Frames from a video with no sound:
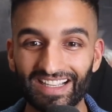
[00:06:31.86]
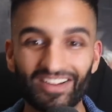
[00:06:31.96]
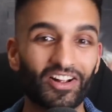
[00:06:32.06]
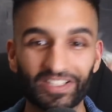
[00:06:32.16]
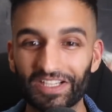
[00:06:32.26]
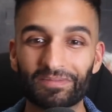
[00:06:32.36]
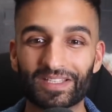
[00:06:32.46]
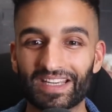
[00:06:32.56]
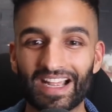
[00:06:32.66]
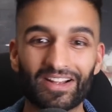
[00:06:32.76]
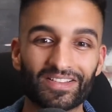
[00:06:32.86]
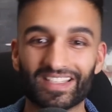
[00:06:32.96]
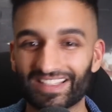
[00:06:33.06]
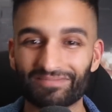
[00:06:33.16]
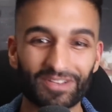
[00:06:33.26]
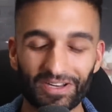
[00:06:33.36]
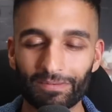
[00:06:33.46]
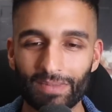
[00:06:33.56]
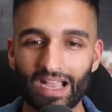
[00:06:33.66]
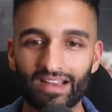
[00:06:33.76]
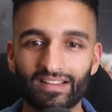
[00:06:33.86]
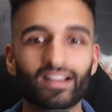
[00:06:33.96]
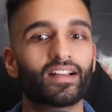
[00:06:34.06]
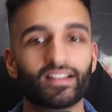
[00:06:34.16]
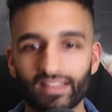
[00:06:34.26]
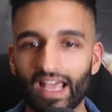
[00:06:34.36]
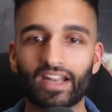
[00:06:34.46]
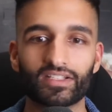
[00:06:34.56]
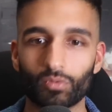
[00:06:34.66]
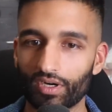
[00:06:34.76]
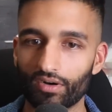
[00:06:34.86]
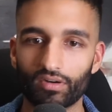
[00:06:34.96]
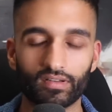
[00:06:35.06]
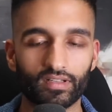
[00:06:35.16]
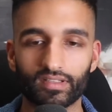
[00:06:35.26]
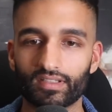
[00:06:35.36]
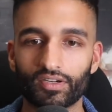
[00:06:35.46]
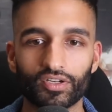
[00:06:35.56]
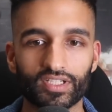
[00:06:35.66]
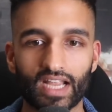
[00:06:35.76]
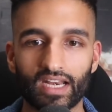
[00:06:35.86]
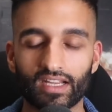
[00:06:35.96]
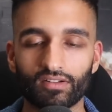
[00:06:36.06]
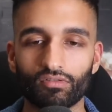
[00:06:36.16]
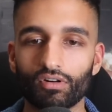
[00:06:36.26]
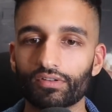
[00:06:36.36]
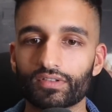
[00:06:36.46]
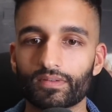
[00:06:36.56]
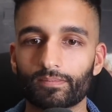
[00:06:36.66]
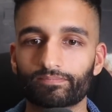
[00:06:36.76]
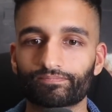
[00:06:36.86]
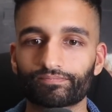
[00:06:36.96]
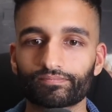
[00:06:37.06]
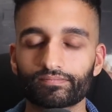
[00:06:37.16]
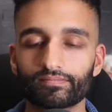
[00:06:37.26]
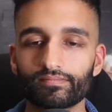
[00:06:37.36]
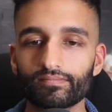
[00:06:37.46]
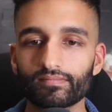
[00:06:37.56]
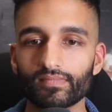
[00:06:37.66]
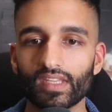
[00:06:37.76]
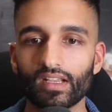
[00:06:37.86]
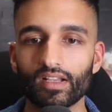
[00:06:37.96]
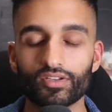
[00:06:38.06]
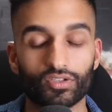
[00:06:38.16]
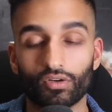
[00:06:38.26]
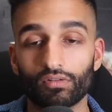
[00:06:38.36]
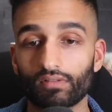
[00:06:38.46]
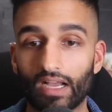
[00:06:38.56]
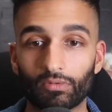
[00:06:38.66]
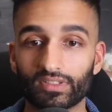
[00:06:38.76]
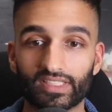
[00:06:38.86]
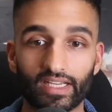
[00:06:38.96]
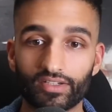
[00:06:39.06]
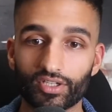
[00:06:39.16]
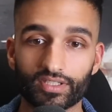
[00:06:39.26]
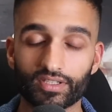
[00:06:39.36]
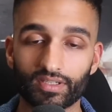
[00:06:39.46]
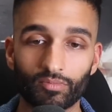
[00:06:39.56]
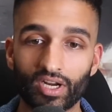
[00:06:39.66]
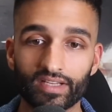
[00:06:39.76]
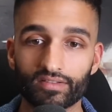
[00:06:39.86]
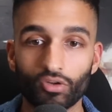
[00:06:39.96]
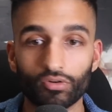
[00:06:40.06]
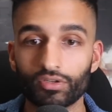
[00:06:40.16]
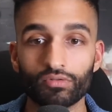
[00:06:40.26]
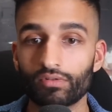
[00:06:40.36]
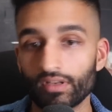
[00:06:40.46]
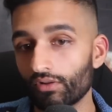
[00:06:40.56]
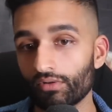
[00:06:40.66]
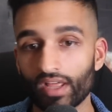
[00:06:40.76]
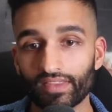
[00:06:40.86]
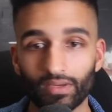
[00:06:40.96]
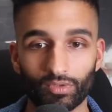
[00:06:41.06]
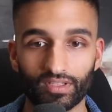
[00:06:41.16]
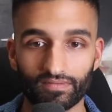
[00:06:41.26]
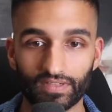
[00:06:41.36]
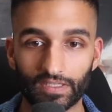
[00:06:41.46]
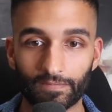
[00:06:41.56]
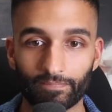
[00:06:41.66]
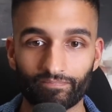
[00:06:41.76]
all the ups and downs and the good and bad, that is where this understanding grows. So I will say, just to summarize, do nothing with the fear.